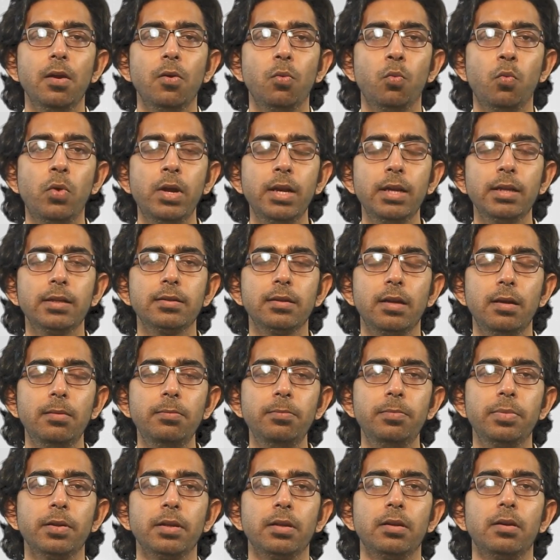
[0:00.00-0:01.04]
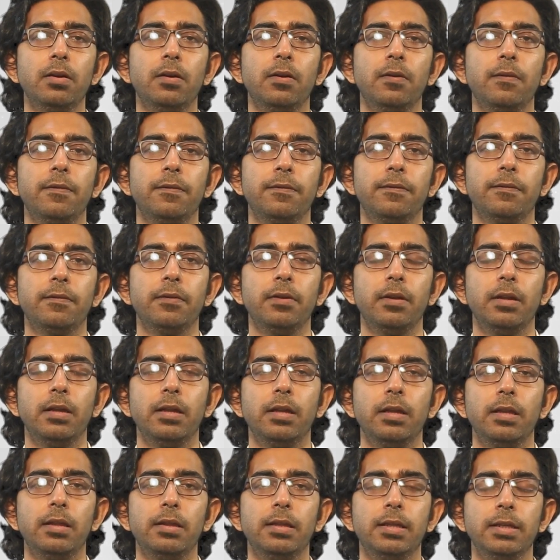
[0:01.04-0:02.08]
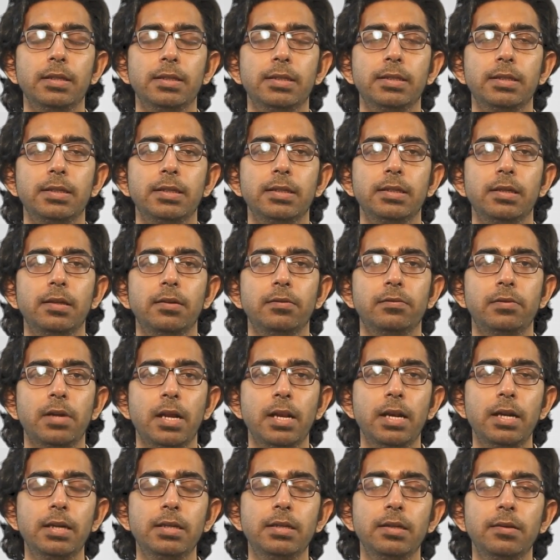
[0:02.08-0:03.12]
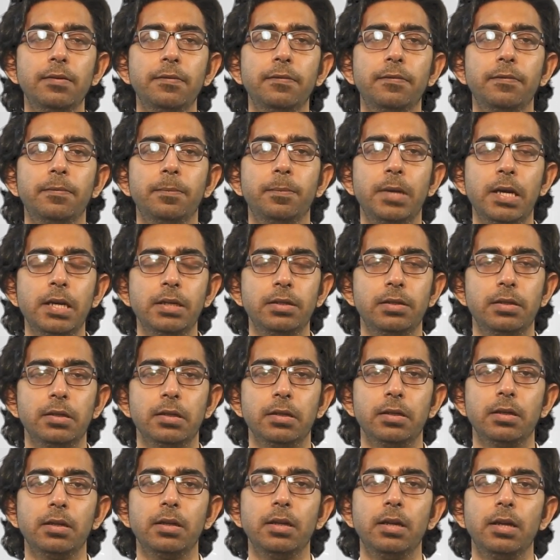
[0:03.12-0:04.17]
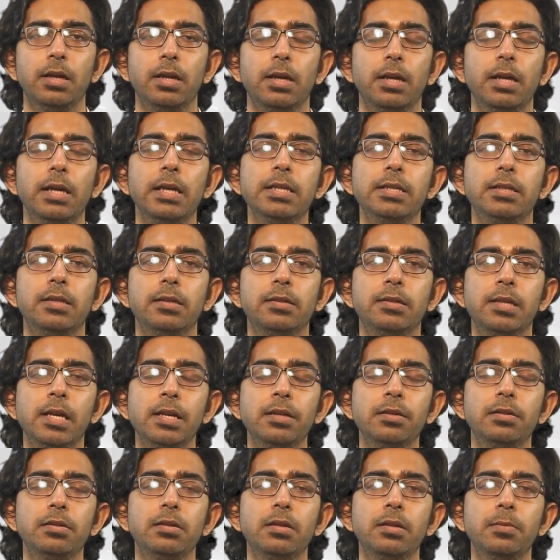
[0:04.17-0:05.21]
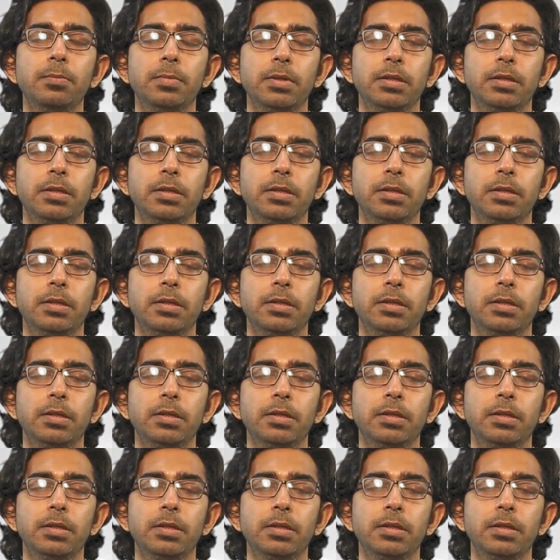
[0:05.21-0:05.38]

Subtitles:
One example of this relative pressure is the tension